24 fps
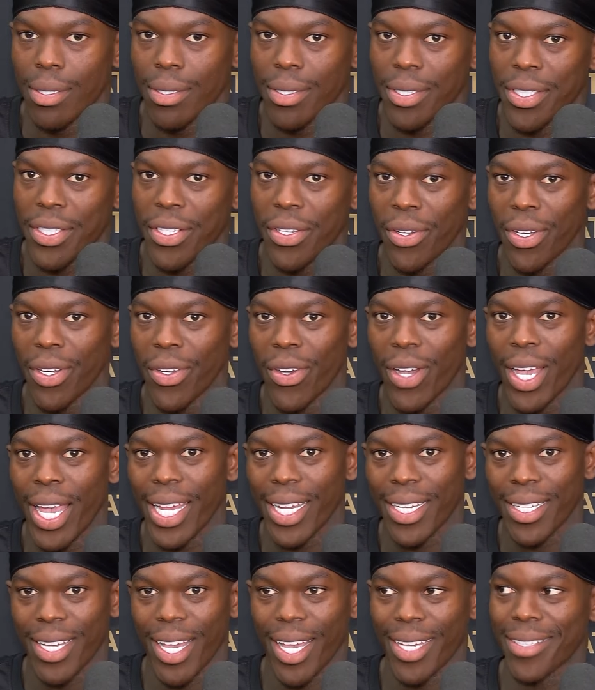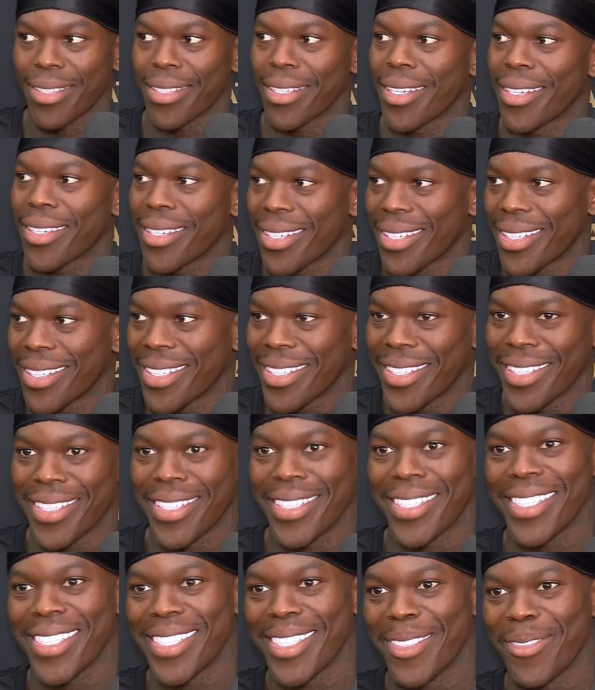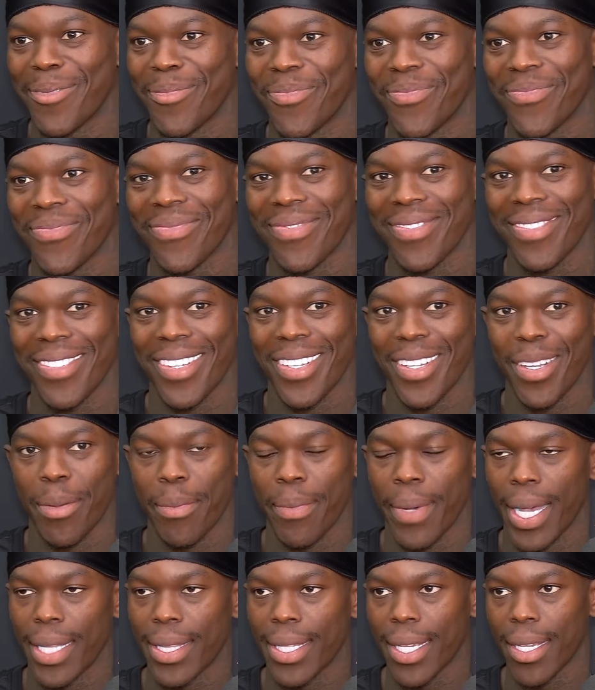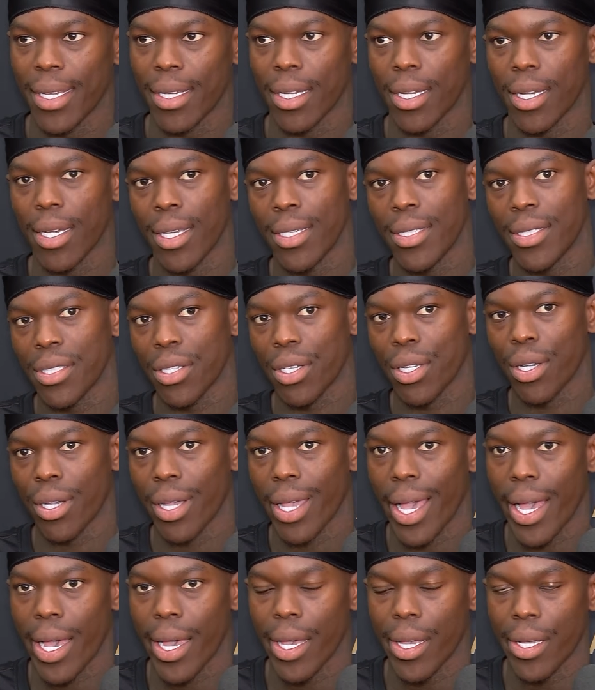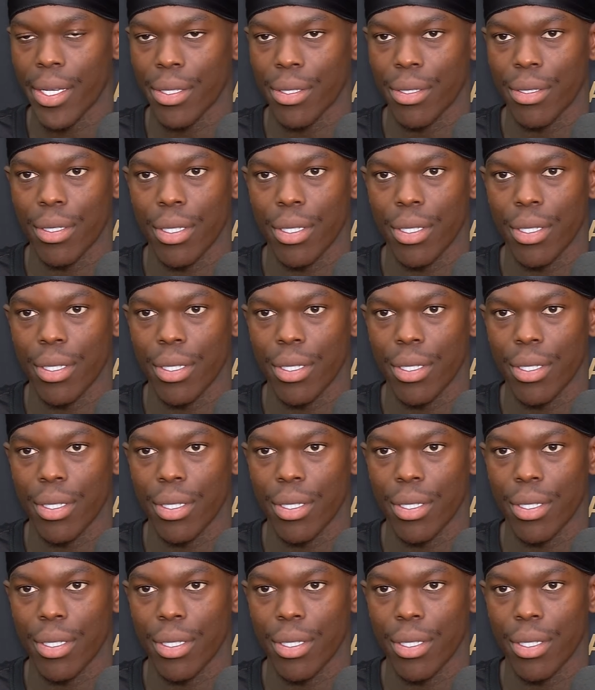Still a little hectic, but I think he's a good guy,